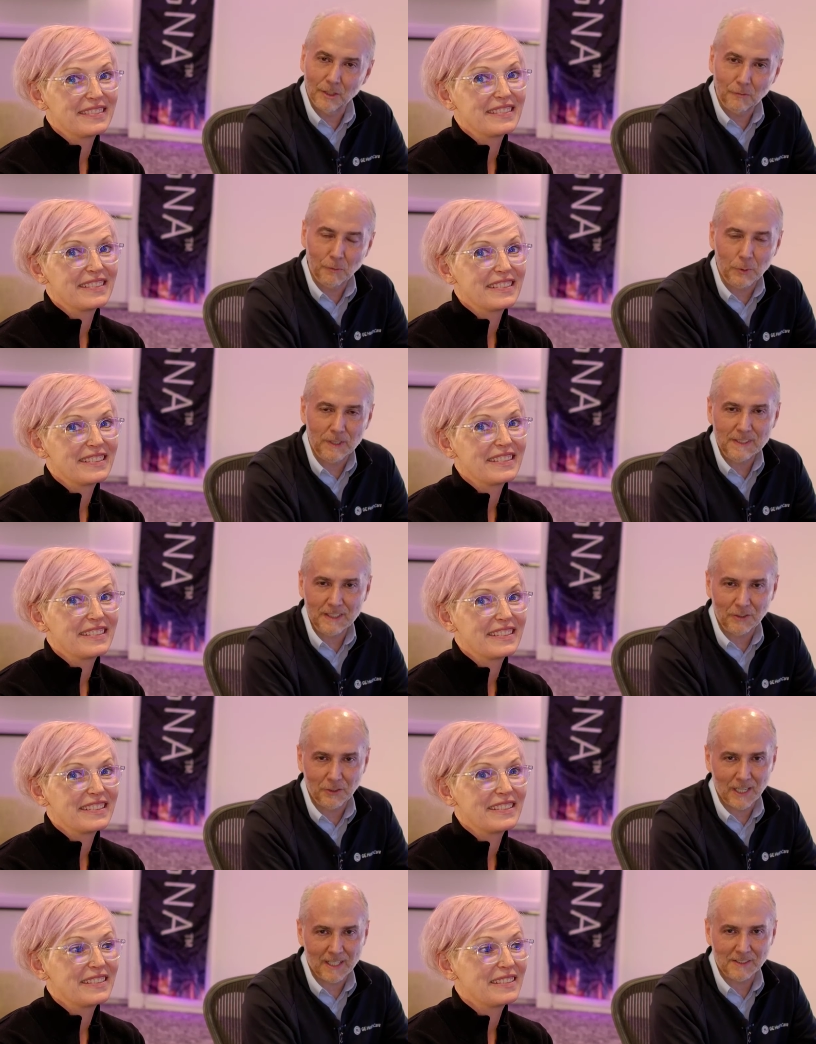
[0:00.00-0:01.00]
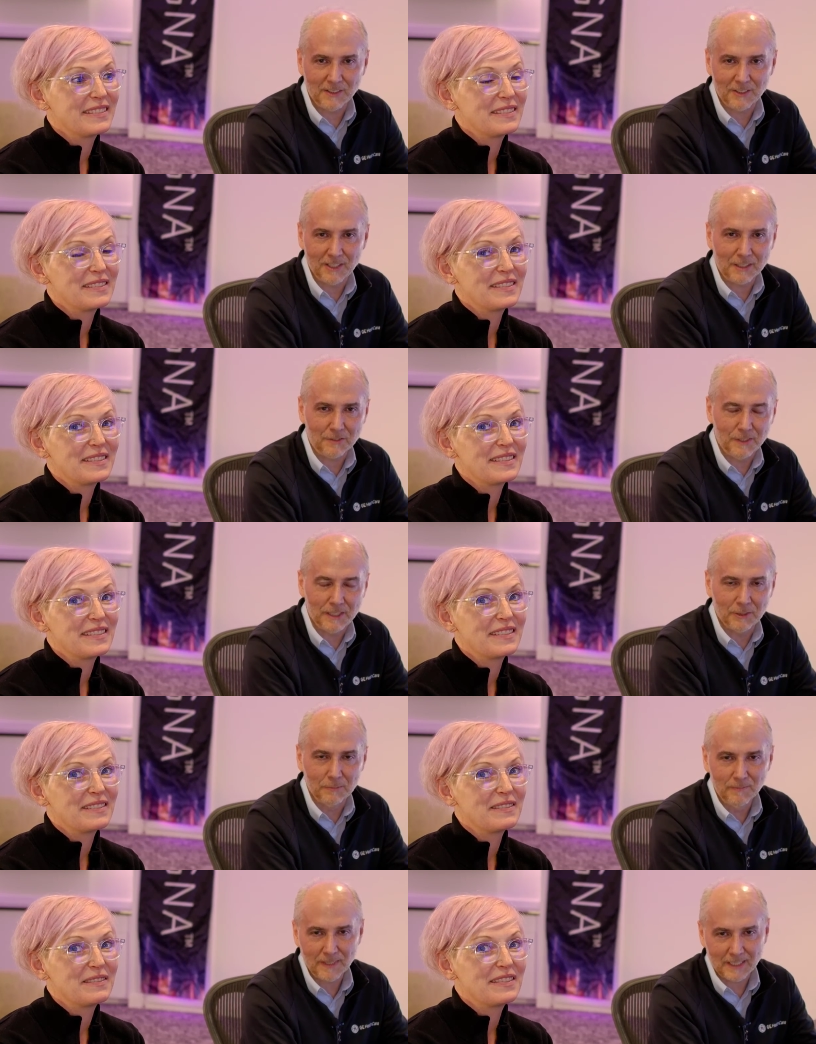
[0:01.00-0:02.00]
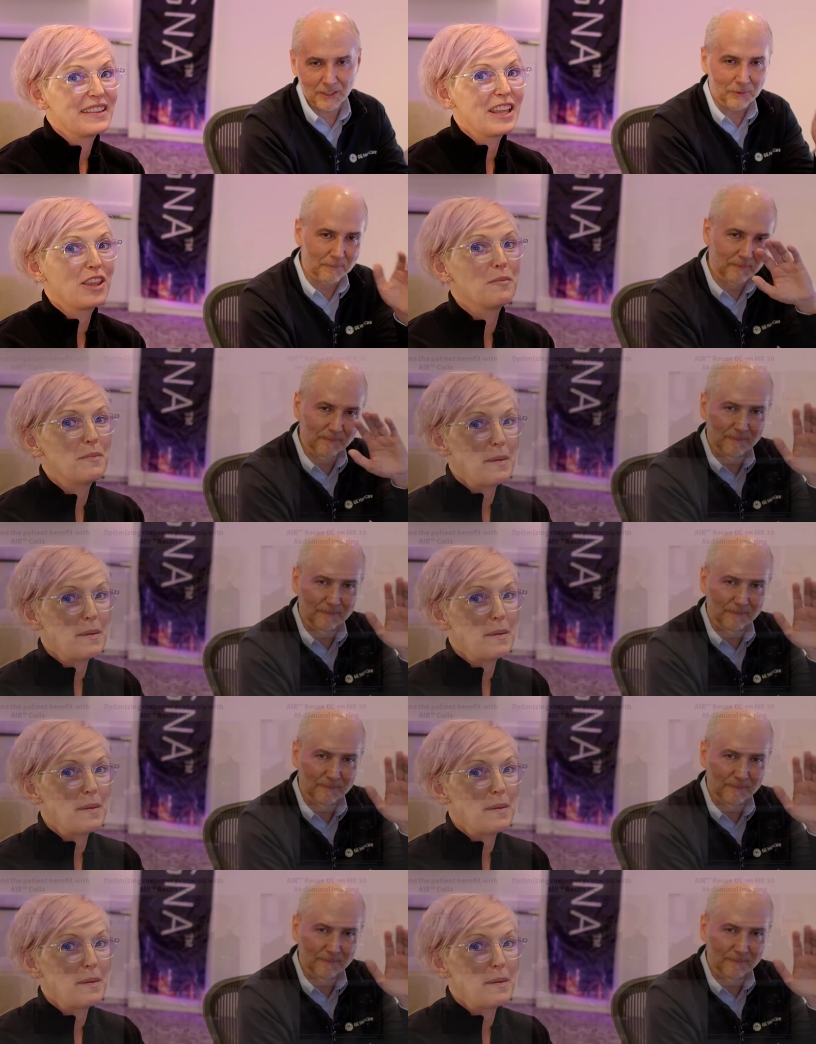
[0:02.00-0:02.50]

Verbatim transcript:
Speaker 1: Look forward to seeing you guys on our next video. Thank you. Thank you.